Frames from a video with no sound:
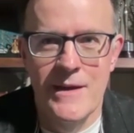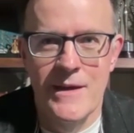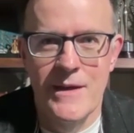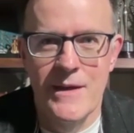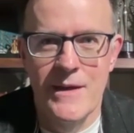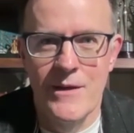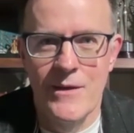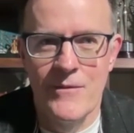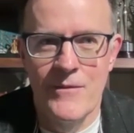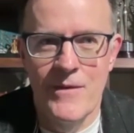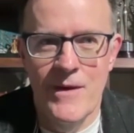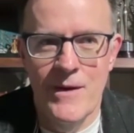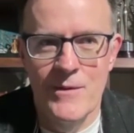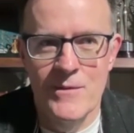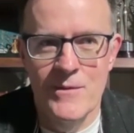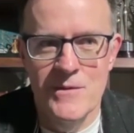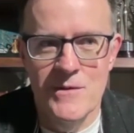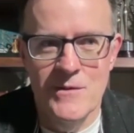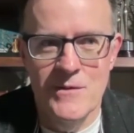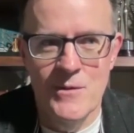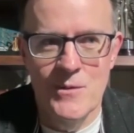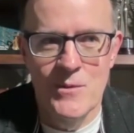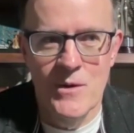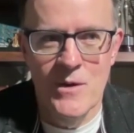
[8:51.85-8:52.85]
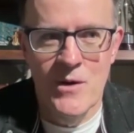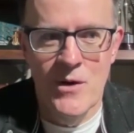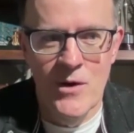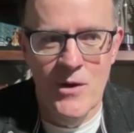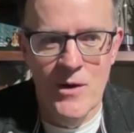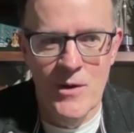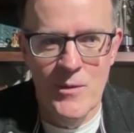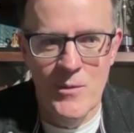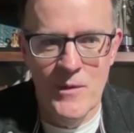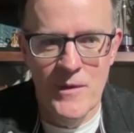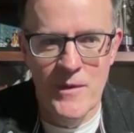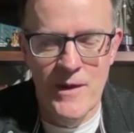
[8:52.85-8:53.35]
if I was to do a
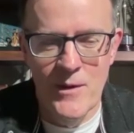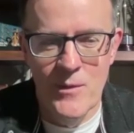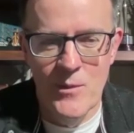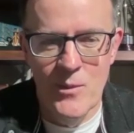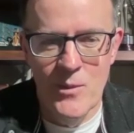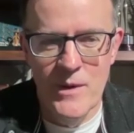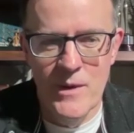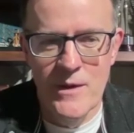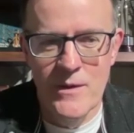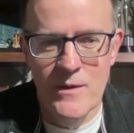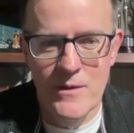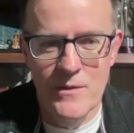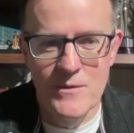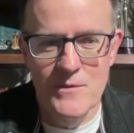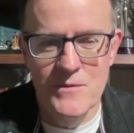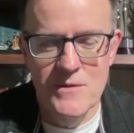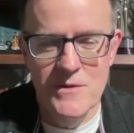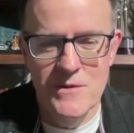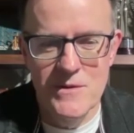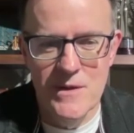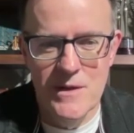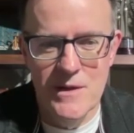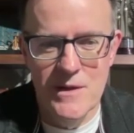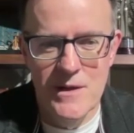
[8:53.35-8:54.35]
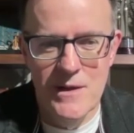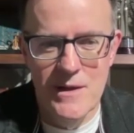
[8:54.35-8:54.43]
car without wheels,